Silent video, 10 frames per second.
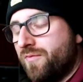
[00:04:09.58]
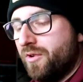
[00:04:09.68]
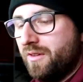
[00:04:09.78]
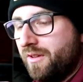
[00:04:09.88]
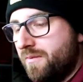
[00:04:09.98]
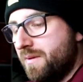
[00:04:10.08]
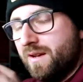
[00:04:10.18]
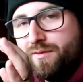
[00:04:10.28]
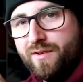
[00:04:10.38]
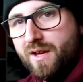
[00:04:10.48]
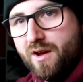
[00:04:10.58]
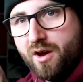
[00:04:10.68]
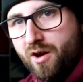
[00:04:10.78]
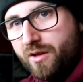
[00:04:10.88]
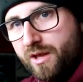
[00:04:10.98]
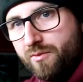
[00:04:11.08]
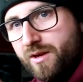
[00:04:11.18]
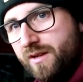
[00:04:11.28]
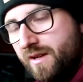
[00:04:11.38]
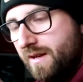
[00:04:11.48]
for a little bit of
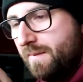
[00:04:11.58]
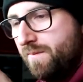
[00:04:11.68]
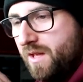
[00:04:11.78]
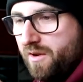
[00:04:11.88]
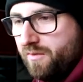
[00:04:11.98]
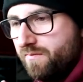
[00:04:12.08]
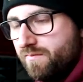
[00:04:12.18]
Hollywood, you know,